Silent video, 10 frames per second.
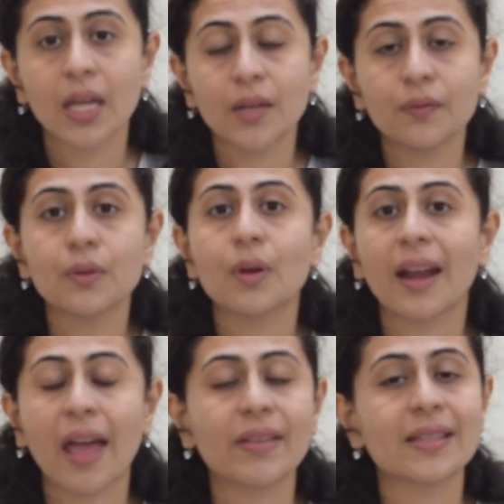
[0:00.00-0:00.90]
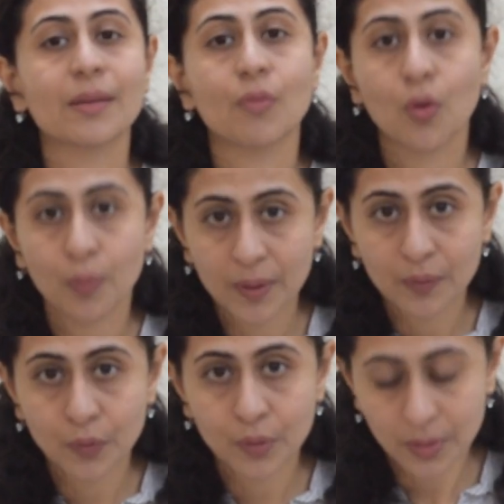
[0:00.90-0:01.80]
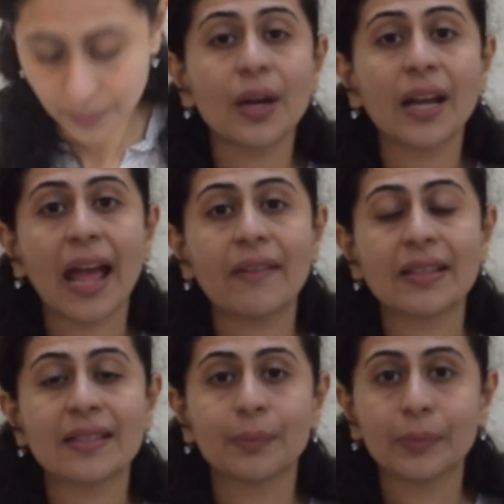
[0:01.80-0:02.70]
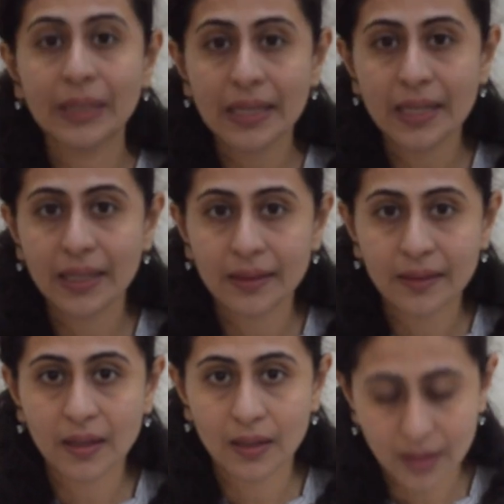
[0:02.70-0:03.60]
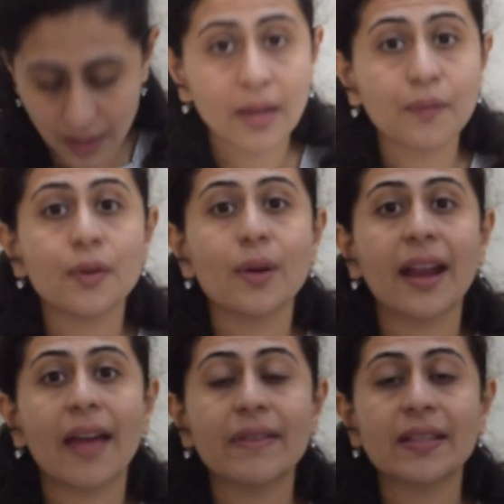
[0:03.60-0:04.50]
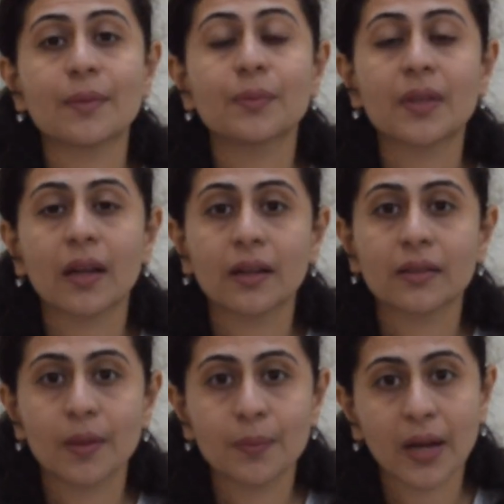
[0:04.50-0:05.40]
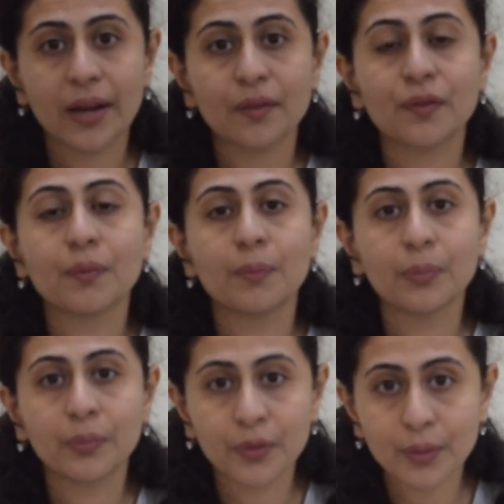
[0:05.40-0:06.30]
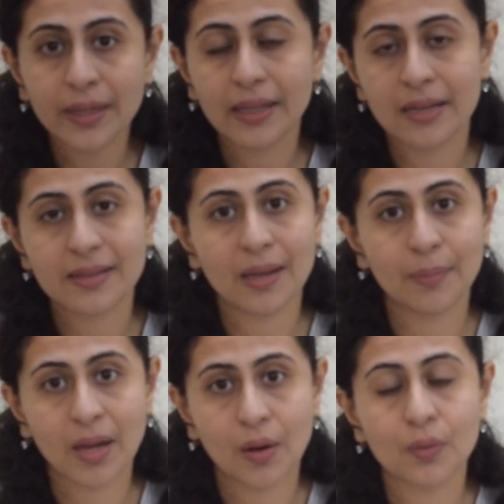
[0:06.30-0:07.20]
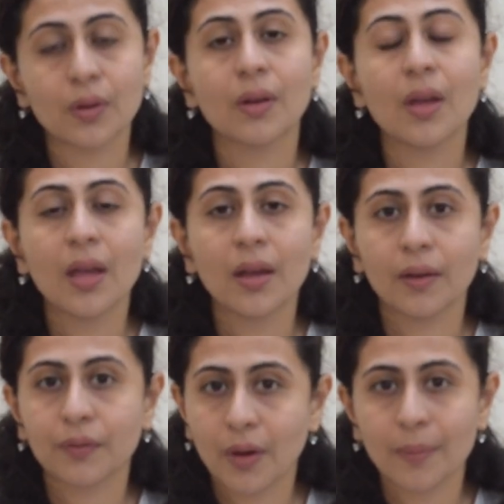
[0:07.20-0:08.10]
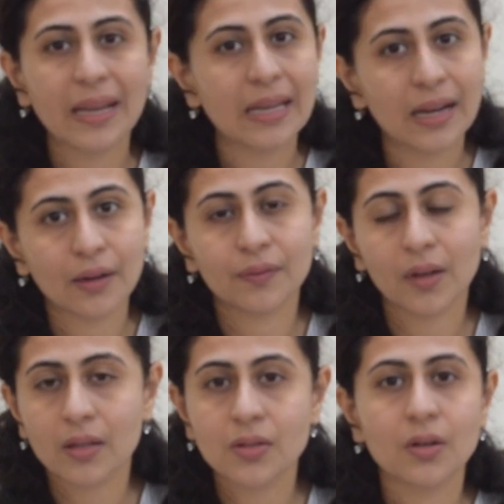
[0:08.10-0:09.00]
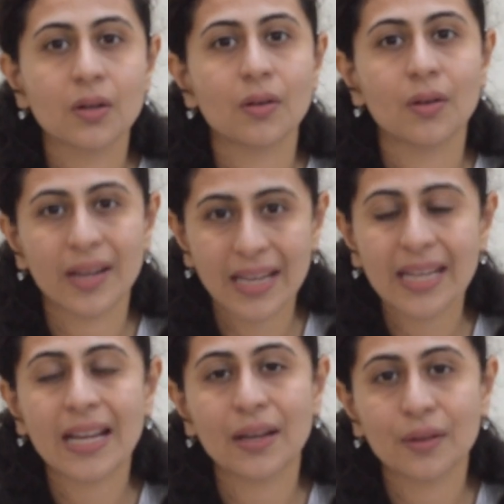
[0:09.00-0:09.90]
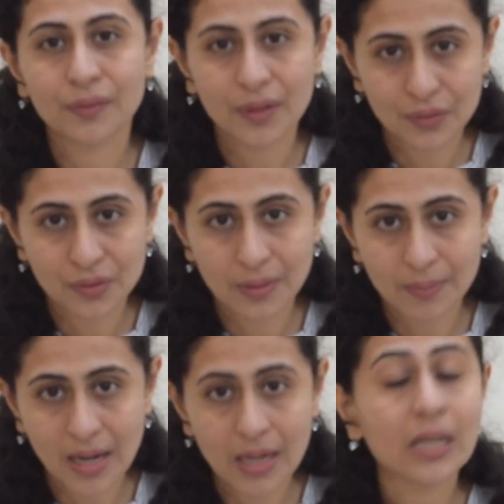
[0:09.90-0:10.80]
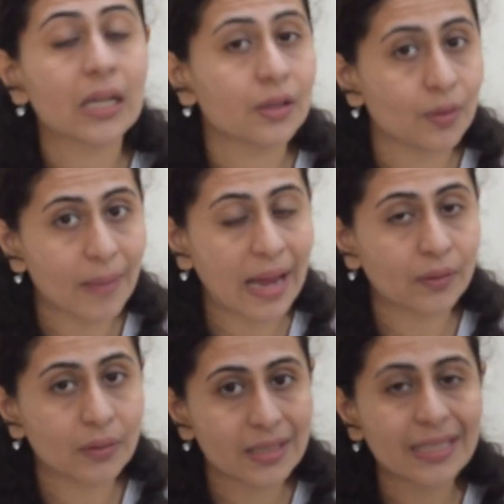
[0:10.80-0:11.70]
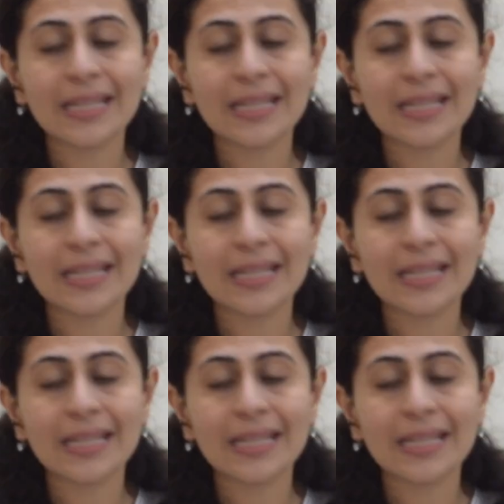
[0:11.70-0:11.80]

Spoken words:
If you are having some open wound having some bleeding in the area, if you are having some kind of fluid that's coming out from any kind of ulcer or any kind of injury mark in your back region,